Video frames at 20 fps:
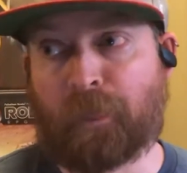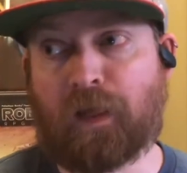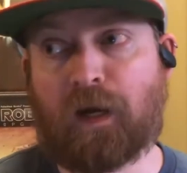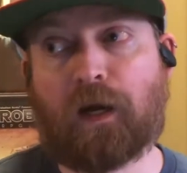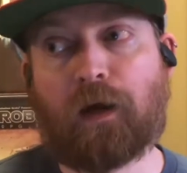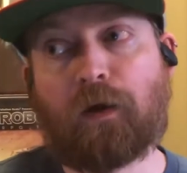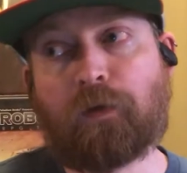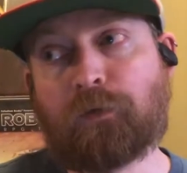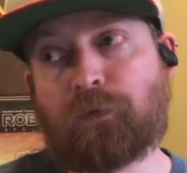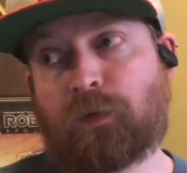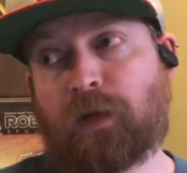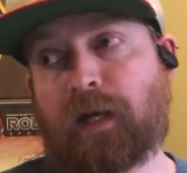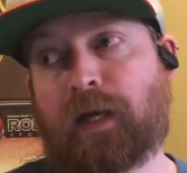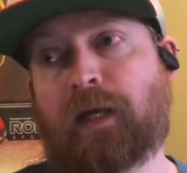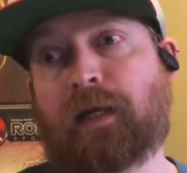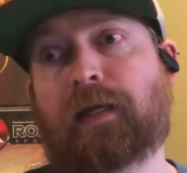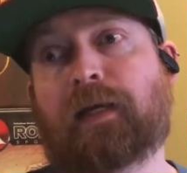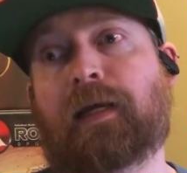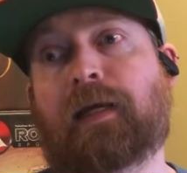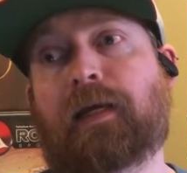I also
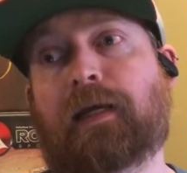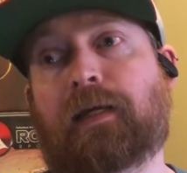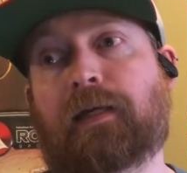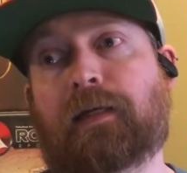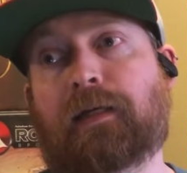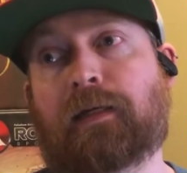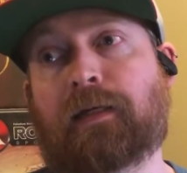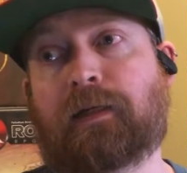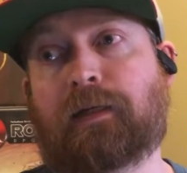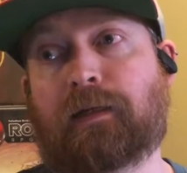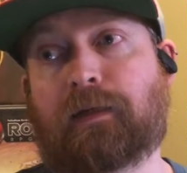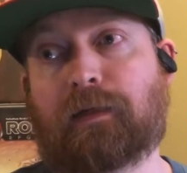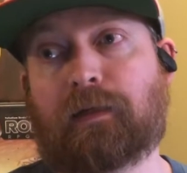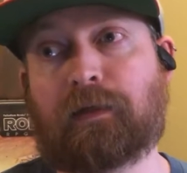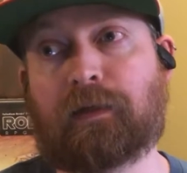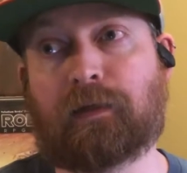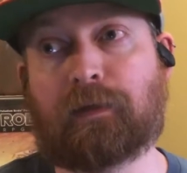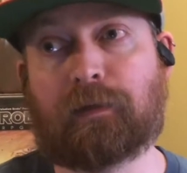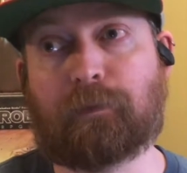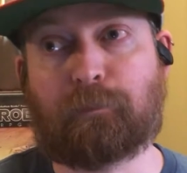had a
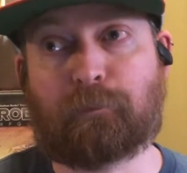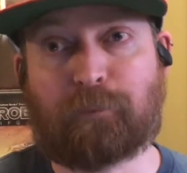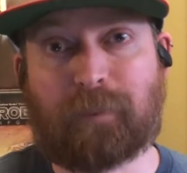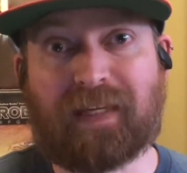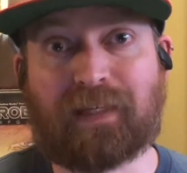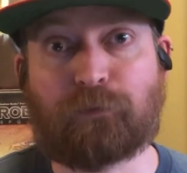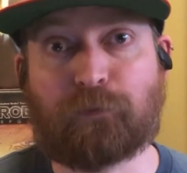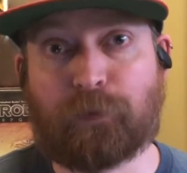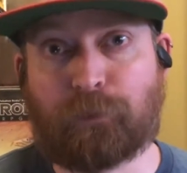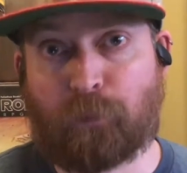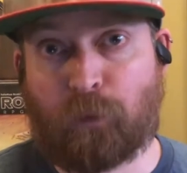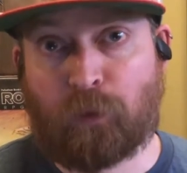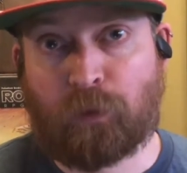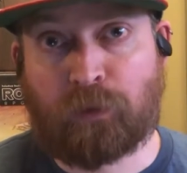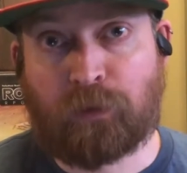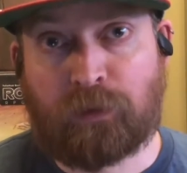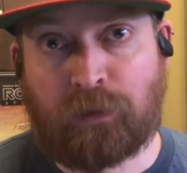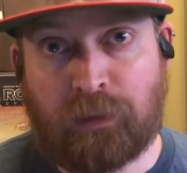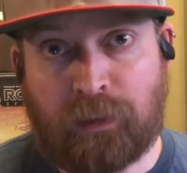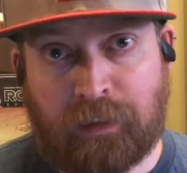beat
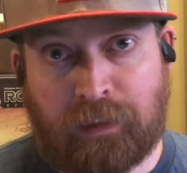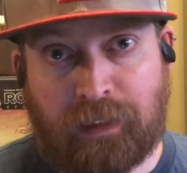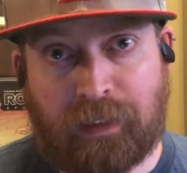reporter.